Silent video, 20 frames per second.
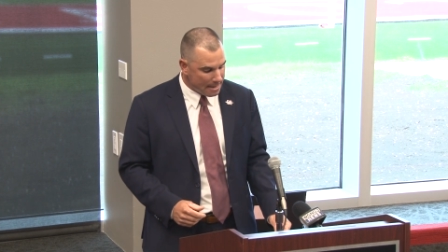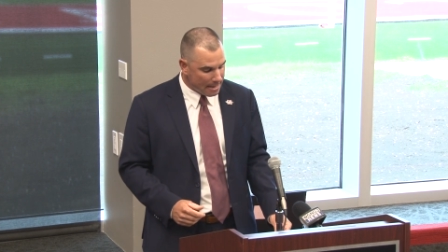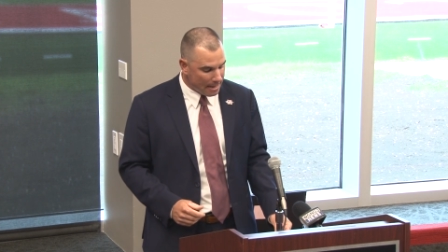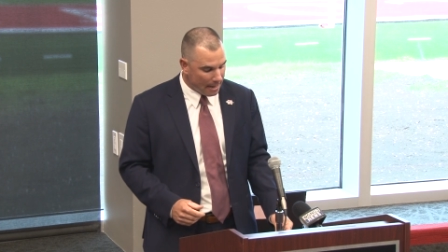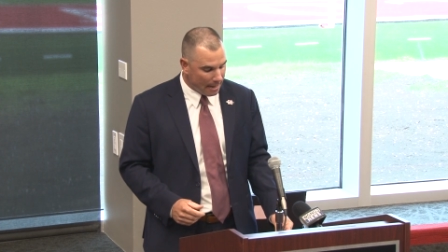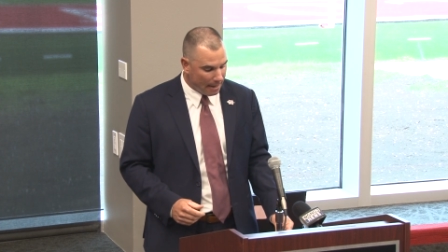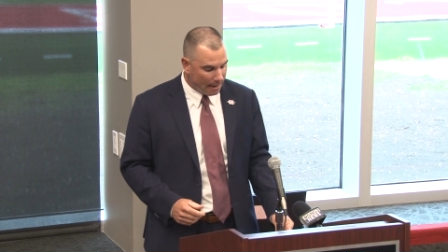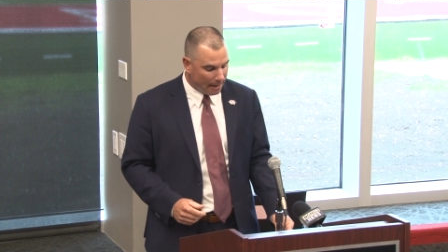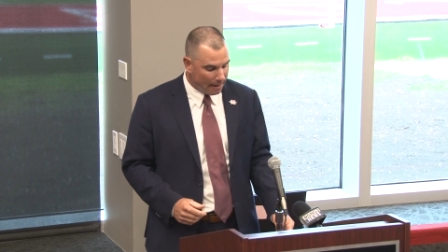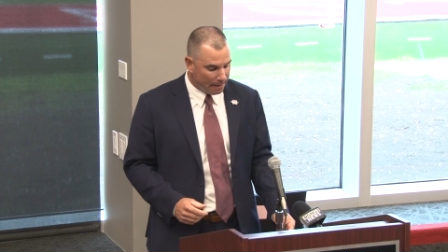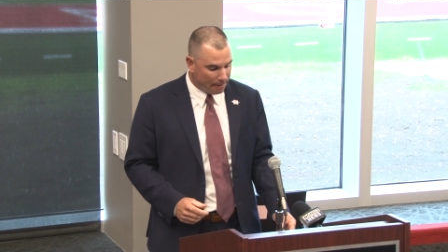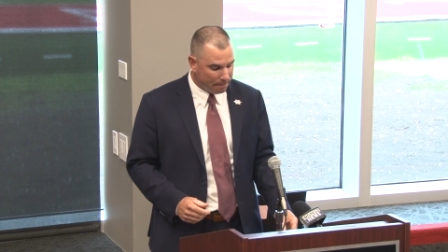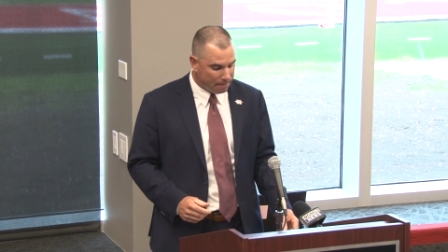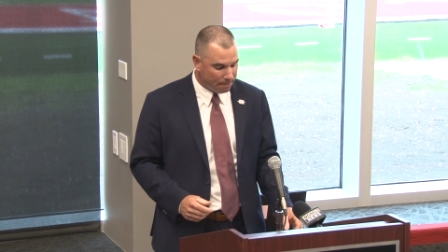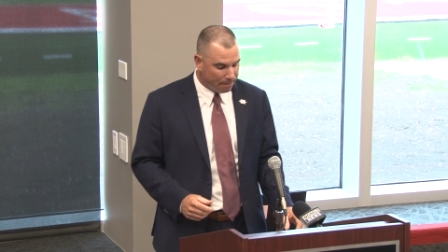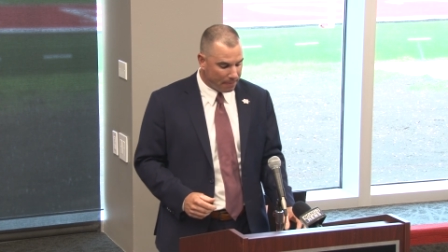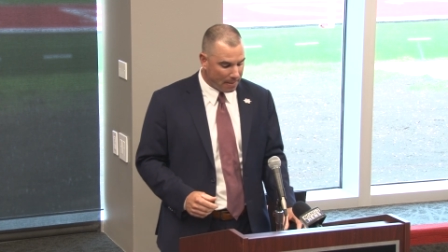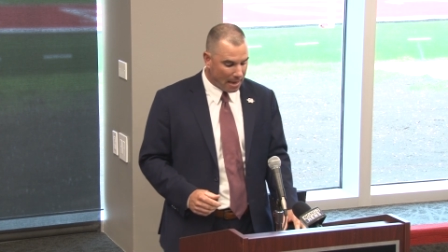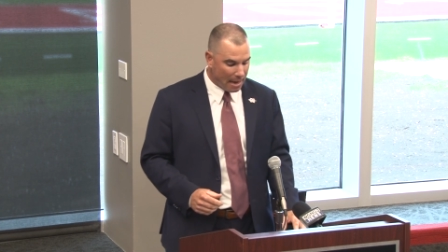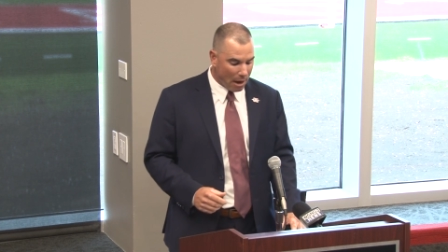um,
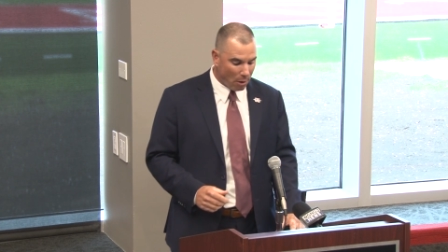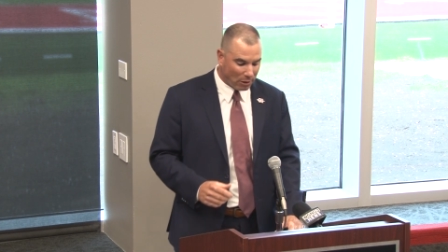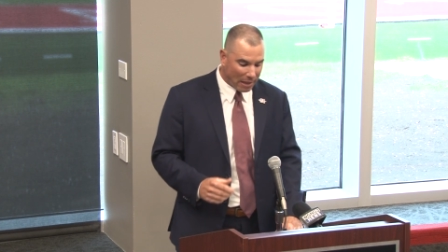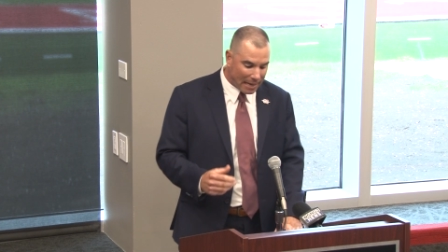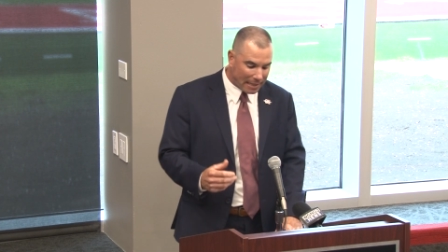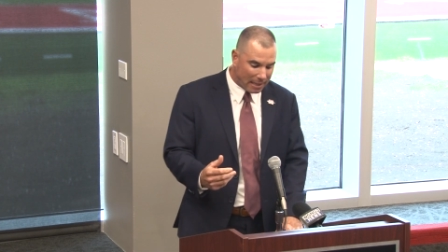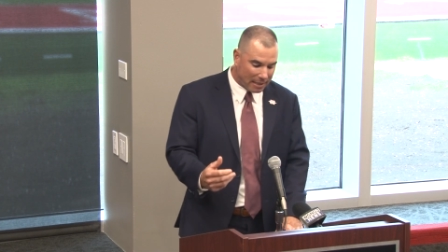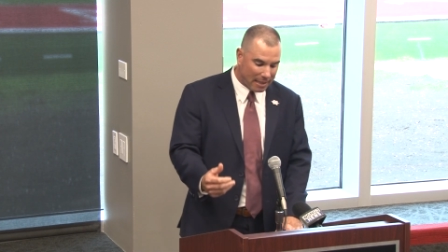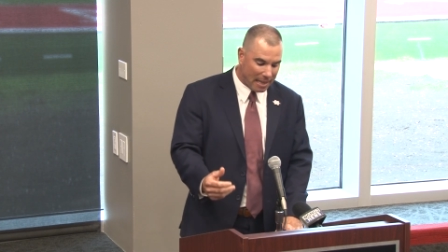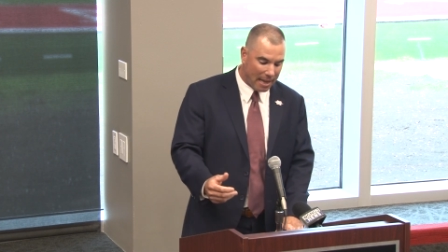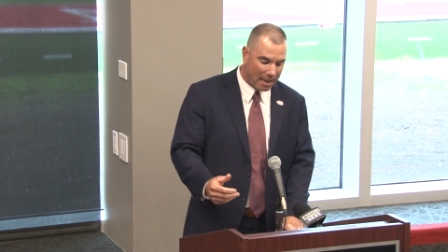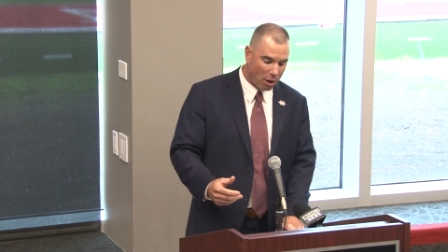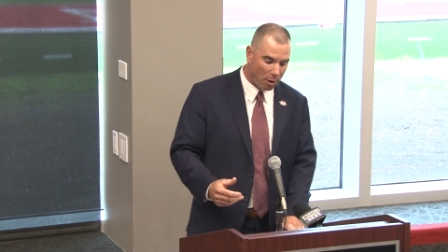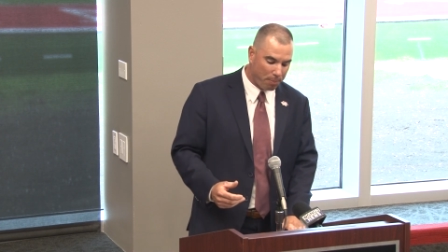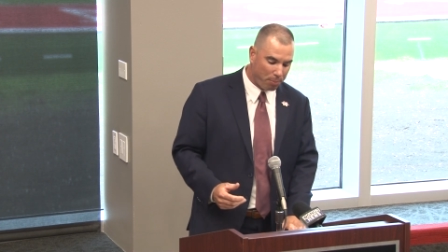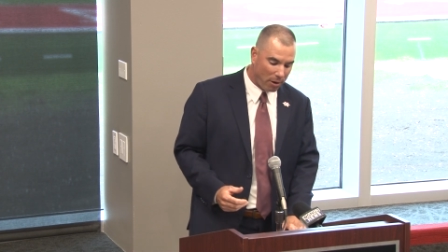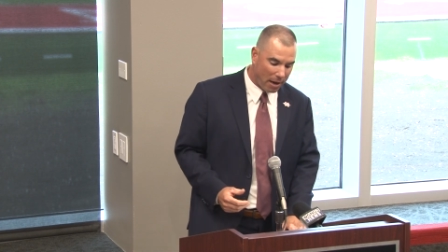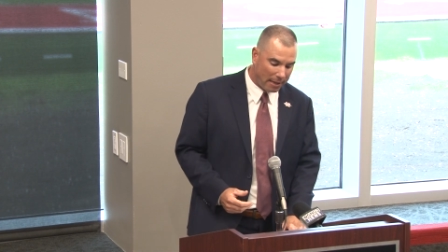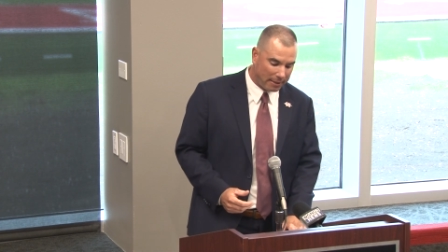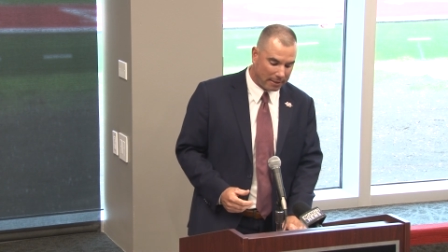I'd like to thank our
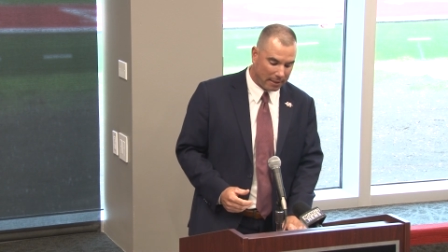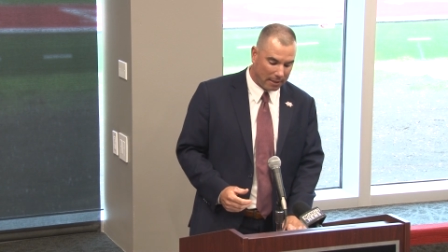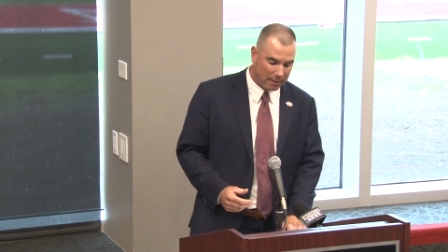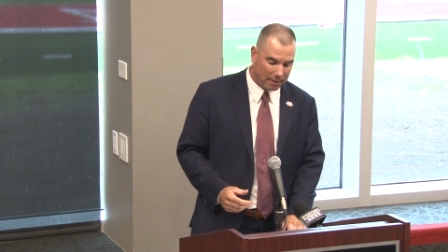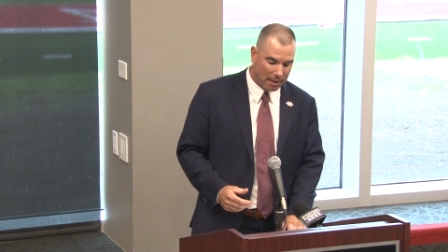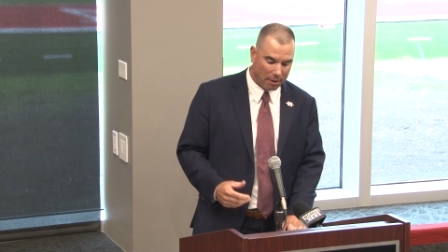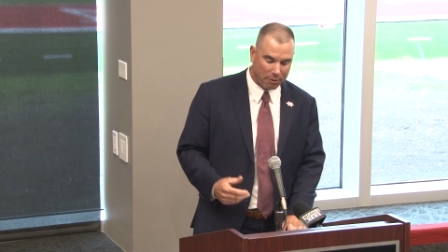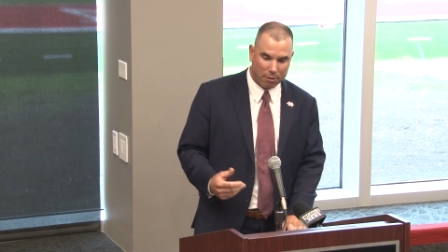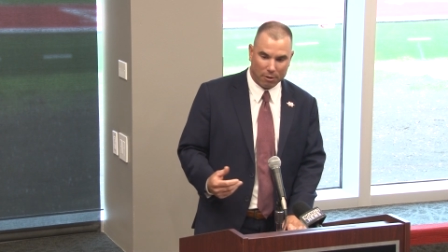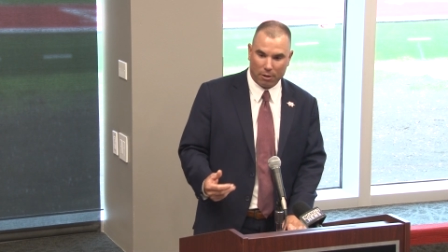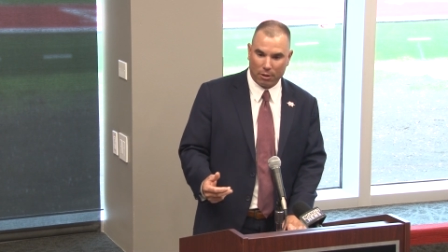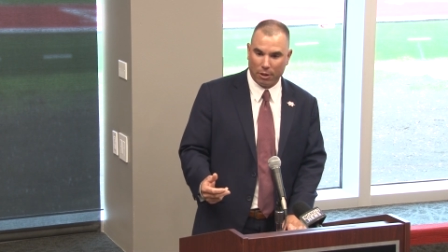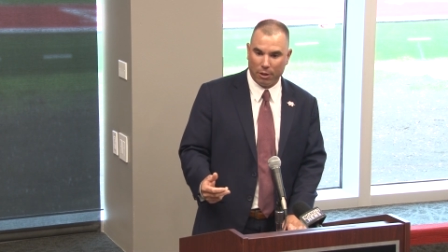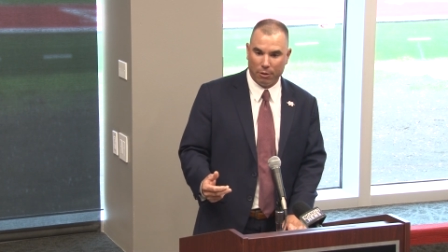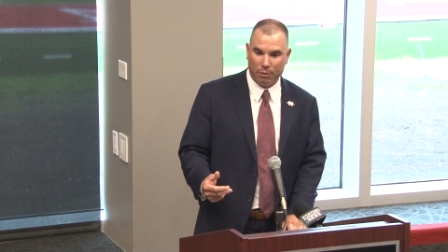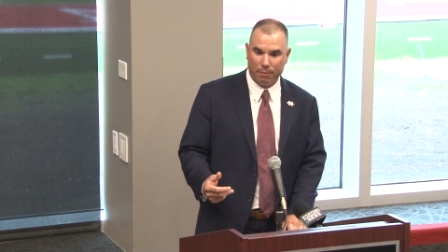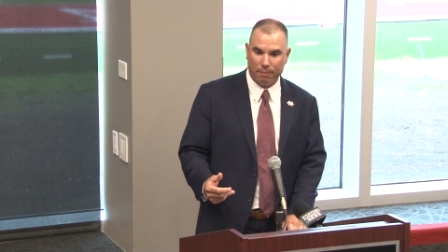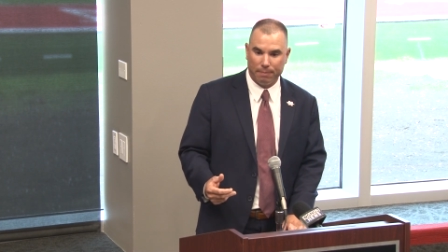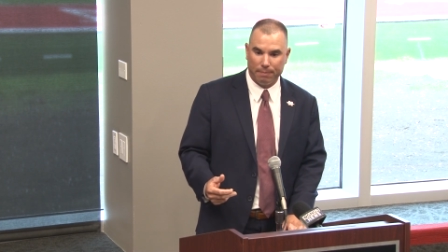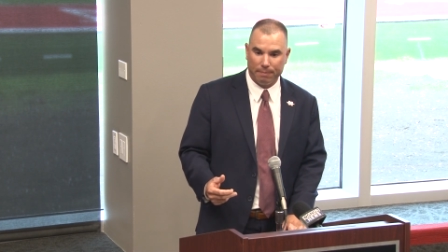president, Dr.
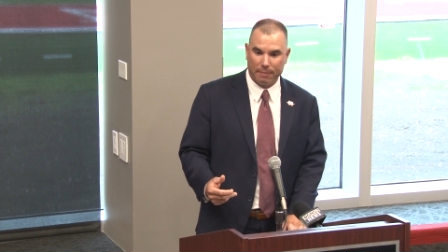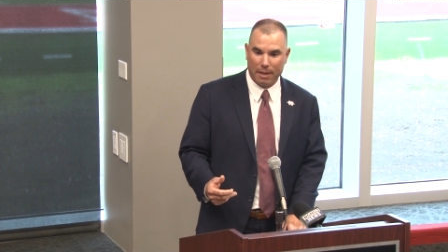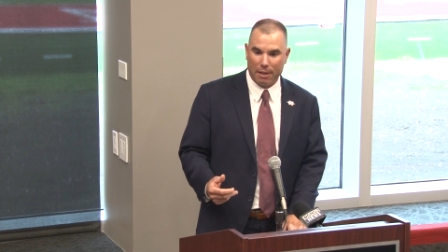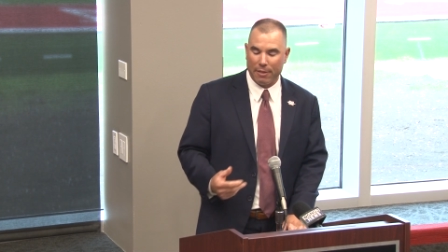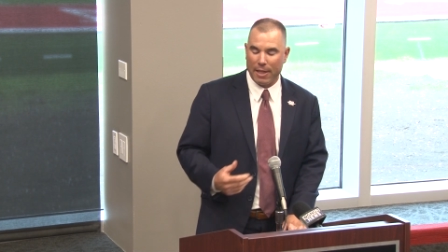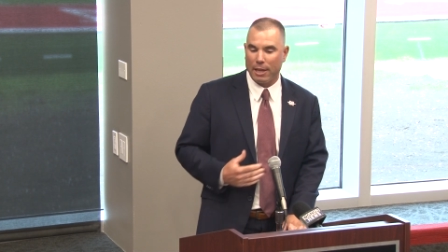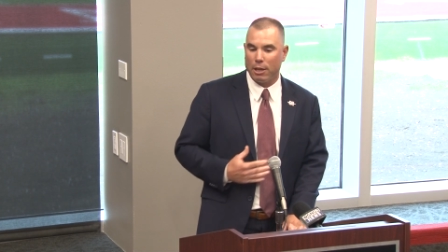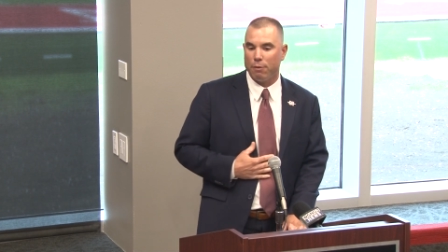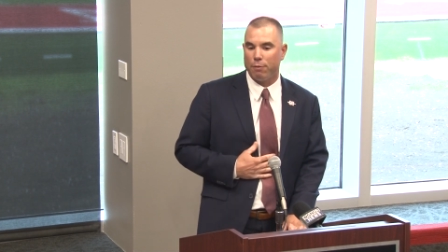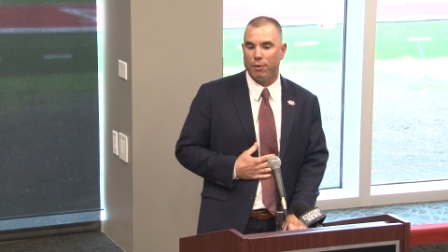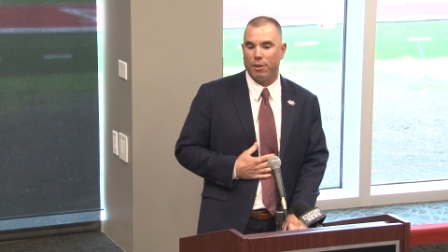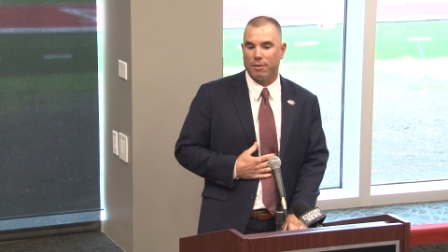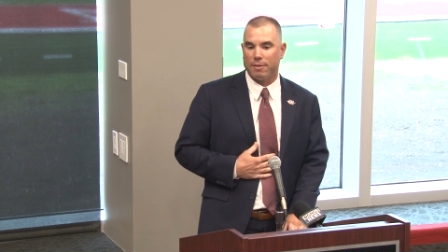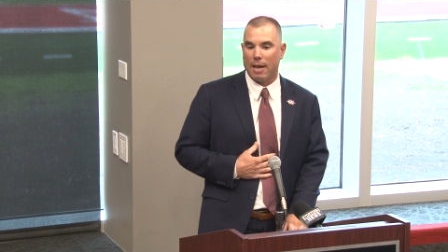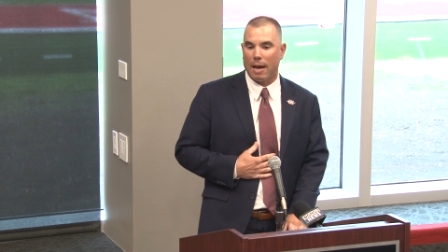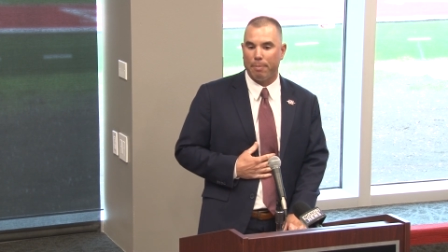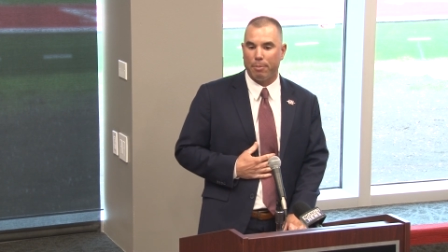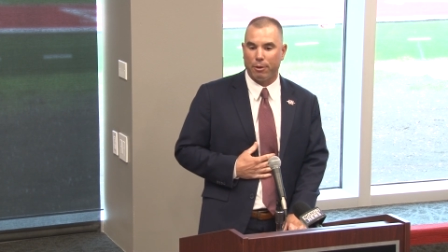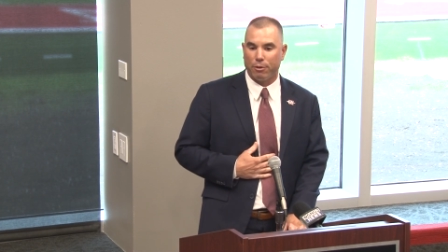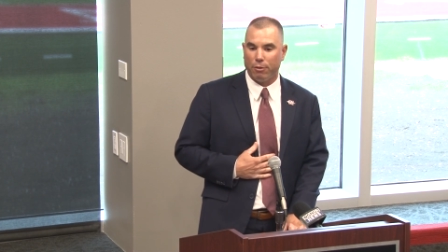Clune. Thank you for this
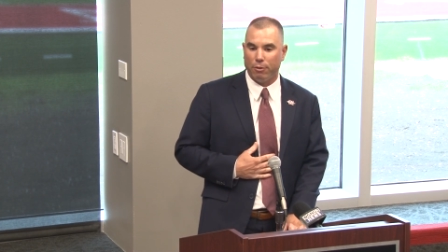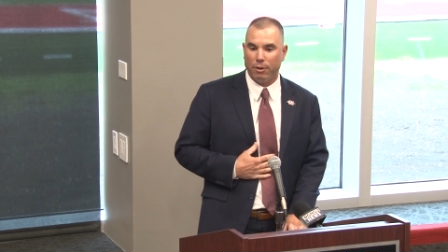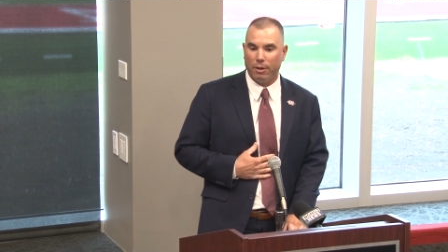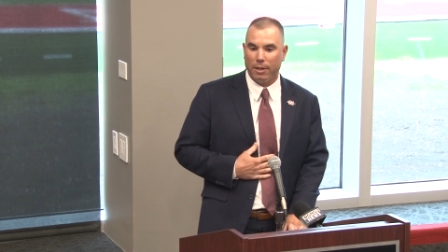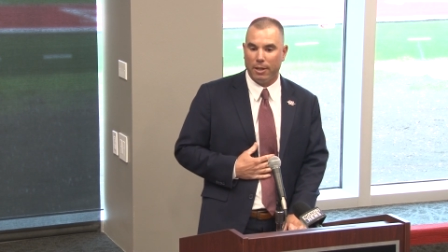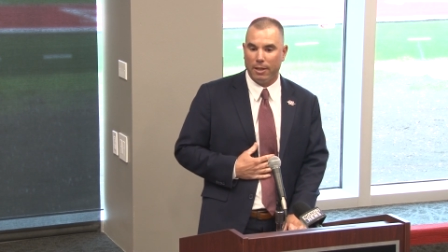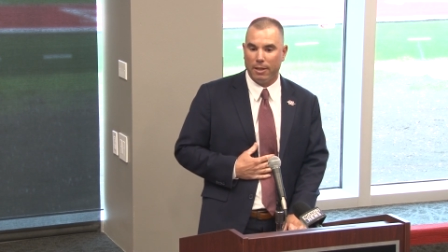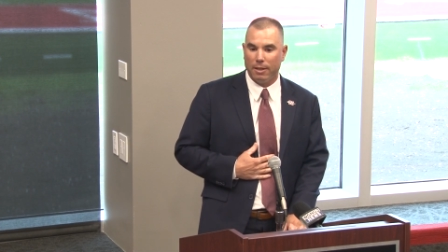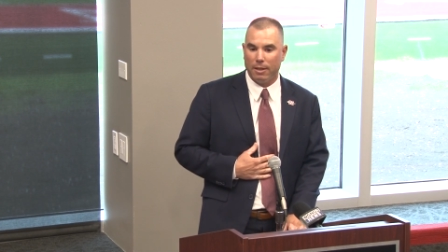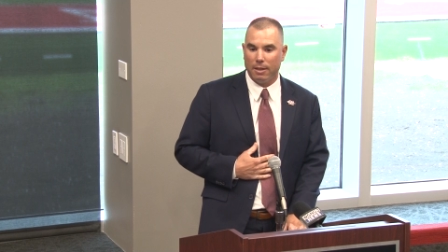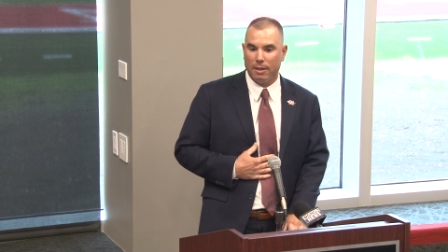opportunity.